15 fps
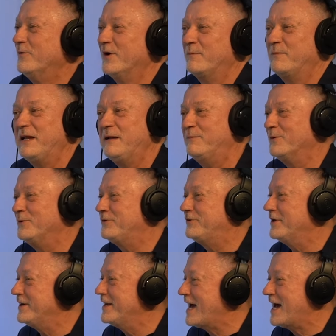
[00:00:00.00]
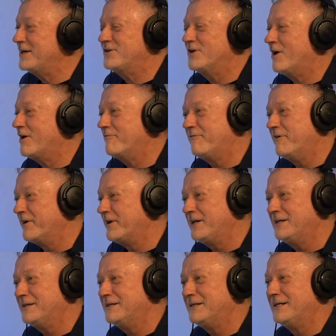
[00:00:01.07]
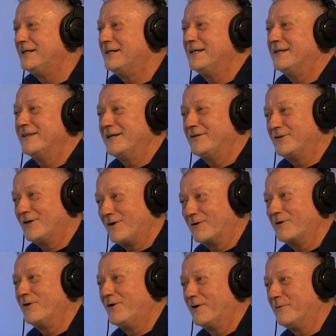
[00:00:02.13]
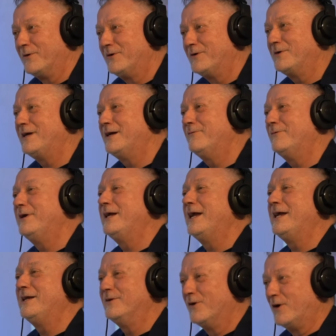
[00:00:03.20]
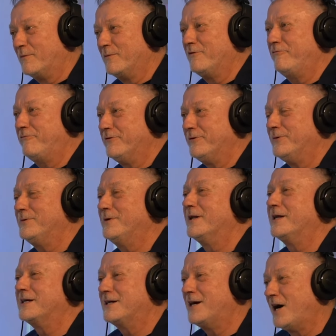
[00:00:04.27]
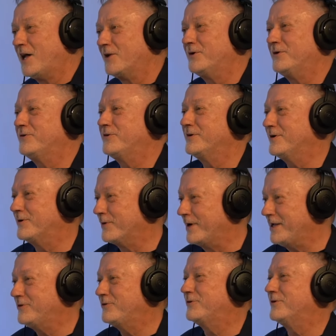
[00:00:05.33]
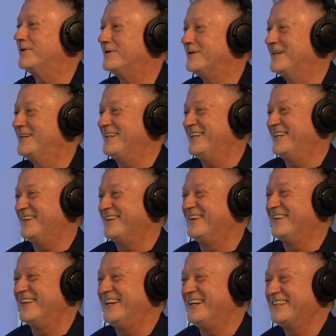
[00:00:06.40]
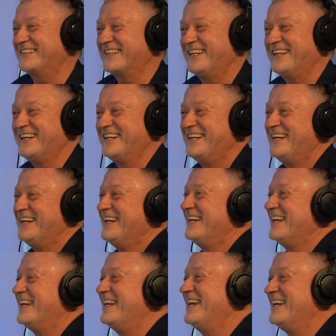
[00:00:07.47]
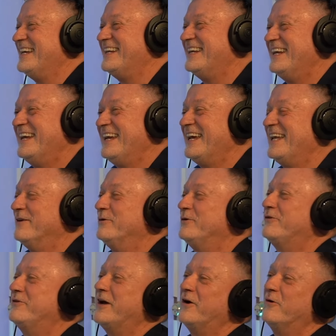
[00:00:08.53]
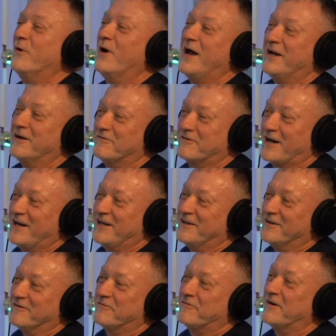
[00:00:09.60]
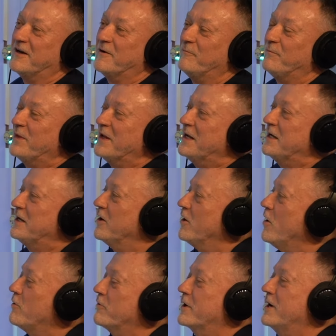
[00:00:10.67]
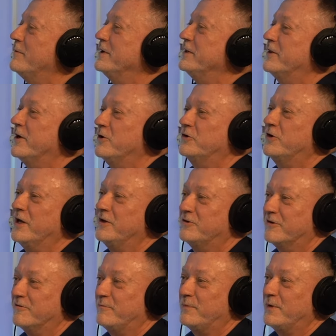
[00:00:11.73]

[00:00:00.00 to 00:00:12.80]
where people did not talk funny. Right. They talked normal, right, and we ate normal food like collards and grits and right, this. And, and, it was their way of kind of um, you know overcoming their sense of